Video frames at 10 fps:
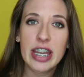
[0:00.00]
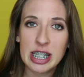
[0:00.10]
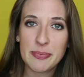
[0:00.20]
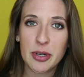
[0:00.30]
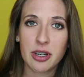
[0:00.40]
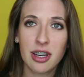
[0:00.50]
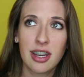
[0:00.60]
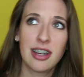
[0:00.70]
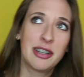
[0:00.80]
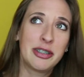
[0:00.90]
Facebook.
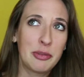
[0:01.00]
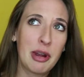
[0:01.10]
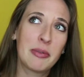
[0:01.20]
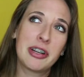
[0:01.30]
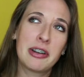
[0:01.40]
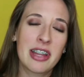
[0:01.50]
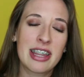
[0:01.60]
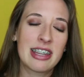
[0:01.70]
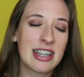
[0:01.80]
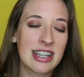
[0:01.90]
You probably heard of
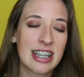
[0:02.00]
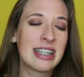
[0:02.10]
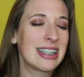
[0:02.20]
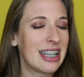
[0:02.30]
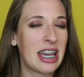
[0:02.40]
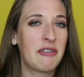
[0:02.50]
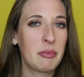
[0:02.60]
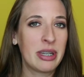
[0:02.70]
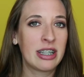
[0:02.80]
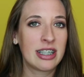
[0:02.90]
that thing, kind of a
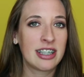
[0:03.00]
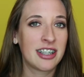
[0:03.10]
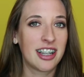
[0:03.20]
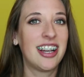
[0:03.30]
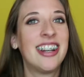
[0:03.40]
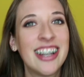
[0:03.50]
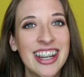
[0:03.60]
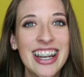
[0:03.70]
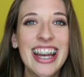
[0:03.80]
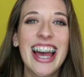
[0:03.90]
big deal.
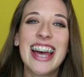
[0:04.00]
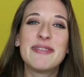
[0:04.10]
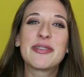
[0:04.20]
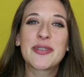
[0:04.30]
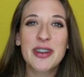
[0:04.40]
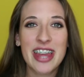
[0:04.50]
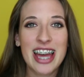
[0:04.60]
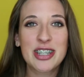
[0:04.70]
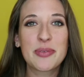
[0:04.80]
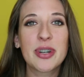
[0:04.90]
And before
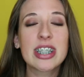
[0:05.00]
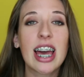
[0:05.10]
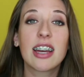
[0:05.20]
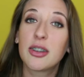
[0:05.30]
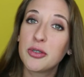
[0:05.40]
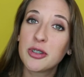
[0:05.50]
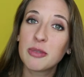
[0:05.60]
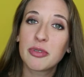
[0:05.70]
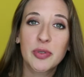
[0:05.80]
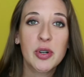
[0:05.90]
that, she worked at
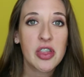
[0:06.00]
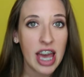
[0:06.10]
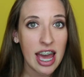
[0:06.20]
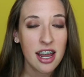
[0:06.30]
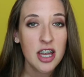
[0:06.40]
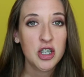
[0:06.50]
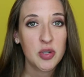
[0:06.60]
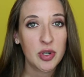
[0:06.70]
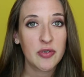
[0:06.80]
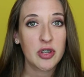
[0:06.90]
Google. Before that,
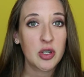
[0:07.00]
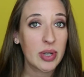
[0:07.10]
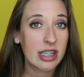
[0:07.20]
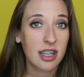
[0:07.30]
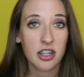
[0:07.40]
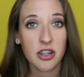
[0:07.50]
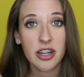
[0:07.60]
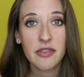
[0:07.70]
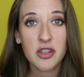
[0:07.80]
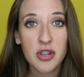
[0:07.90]
she worked for the US
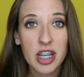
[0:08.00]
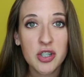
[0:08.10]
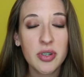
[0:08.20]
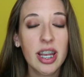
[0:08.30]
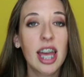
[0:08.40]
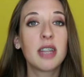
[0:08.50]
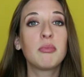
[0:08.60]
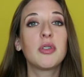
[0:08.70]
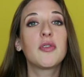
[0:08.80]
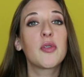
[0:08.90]
Secretary of the Treasury.
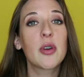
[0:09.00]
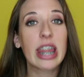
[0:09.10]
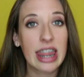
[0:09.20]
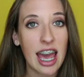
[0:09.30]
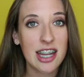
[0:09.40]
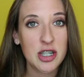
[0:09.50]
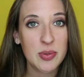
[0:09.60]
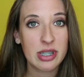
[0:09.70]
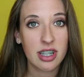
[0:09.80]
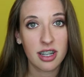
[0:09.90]
And before that, she
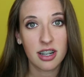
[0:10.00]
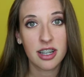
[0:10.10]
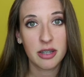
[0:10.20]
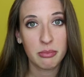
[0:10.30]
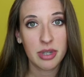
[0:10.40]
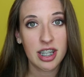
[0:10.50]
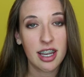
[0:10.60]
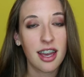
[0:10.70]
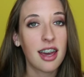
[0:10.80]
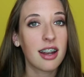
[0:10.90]
was getting her
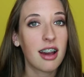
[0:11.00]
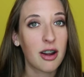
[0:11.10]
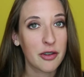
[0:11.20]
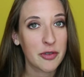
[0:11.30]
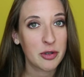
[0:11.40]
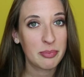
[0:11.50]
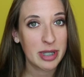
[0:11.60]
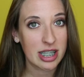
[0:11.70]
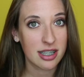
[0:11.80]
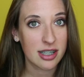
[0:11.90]
MBA at Harvard
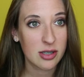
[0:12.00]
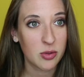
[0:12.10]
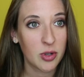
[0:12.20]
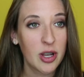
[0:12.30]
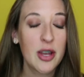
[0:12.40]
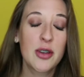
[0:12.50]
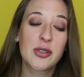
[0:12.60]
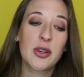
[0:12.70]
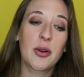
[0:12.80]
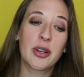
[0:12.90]
Business School.
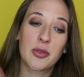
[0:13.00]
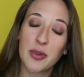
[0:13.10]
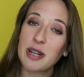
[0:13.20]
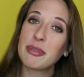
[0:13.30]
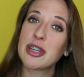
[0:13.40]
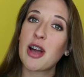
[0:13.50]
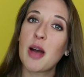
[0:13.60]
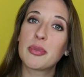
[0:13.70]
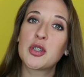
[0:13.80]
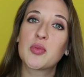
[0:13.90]
So incredibly
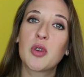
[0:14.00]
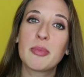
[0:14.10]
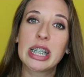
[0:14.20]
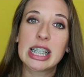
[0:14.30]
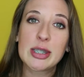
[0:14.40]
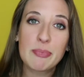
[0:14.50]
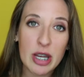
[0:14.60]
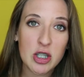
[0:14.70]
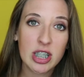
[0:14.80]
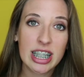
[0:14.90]
accomplished woman,
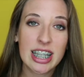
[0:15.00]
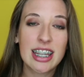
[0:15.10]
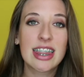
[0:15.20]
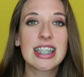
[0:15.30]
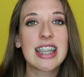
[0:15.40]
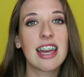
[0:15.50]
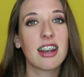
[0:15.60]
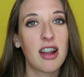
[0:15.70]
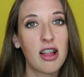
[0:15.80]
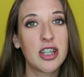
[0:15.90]
especially in the
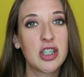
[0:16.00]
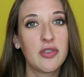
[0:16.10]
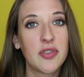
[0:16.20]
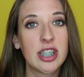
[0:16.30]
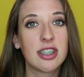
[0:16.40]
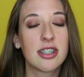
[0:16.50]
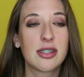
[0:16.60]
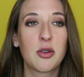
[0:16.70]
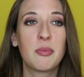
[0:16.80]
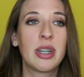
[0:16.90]
technology field.
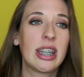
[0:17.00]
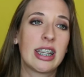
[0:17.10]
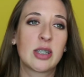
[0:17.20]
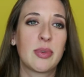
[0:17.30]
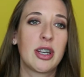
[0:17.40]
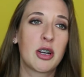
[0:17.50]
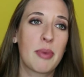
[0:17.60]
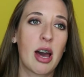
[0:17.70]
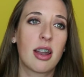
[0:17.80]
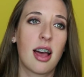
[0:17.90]
So many things we hear
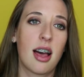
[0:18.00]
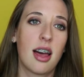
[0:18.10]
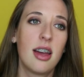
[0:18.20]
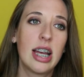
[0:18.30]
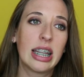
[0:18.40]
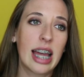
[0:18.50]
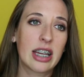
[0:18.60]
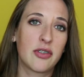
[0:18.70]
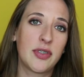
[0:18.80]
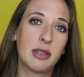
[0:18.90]
about,
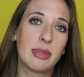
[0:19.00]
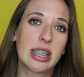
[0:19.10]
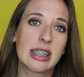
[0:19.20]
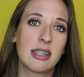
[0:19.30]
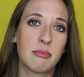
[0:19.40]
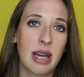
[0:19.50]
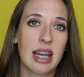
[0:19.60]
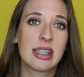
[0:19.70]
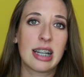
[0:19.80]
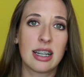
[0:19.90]
lack of females in
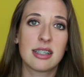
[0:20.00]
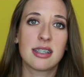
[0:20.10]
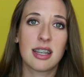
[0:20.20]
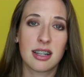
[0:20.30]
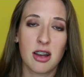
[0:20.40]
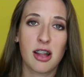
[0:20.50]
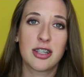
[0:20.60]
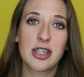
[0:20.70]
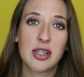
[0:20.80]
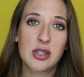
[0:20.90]
math, science, and technology.